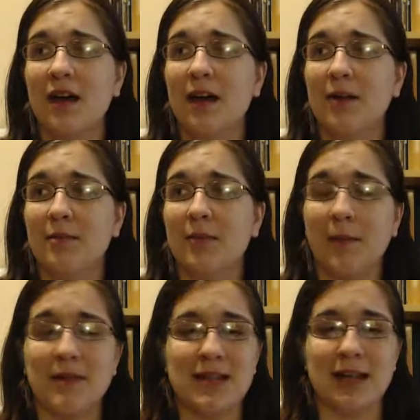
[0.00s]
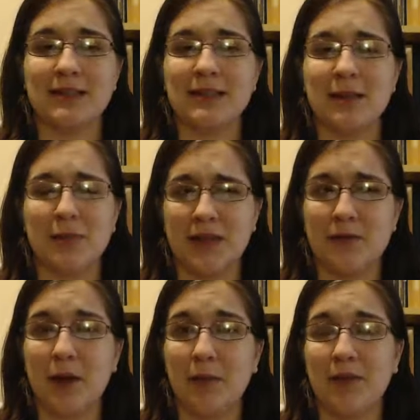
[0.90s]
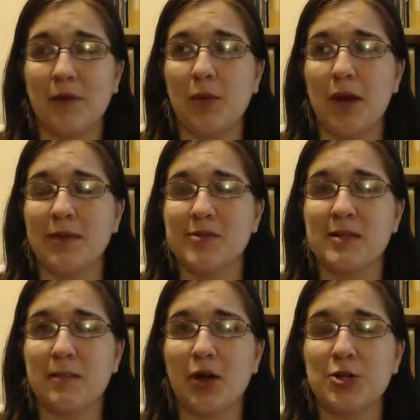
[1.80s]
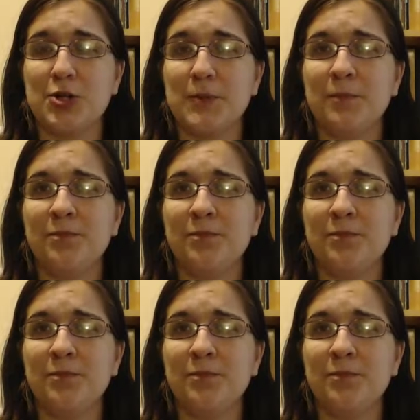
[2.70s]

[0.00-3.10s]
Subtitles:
I'm in Texas. I believe our primary is in March.